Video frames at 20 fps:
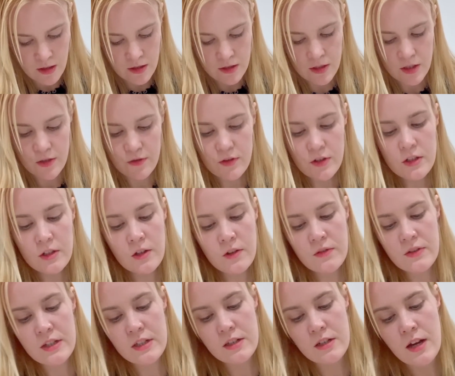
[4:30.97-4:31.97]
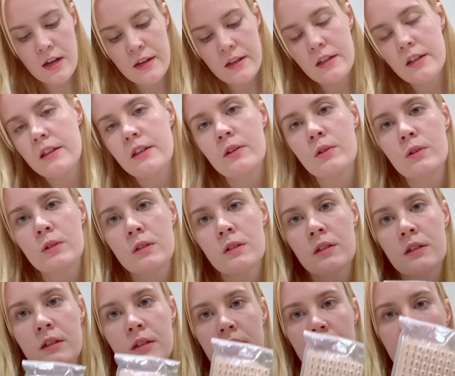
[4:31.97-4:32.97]
So you've just got these tiny little
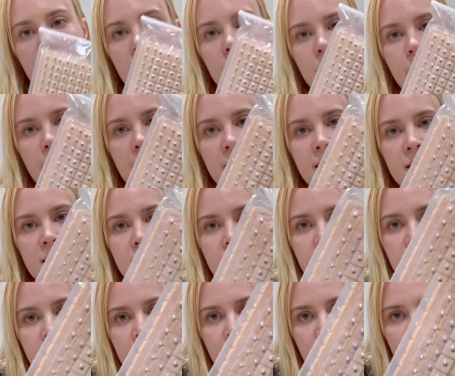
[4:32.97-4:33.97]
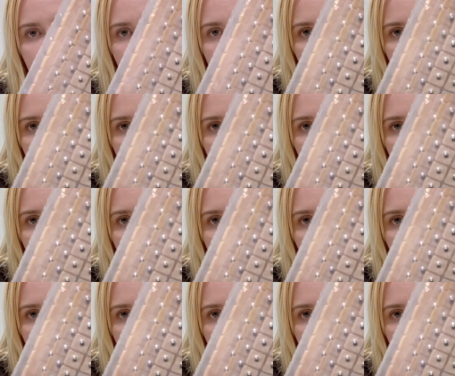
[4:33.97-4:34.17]
pads here.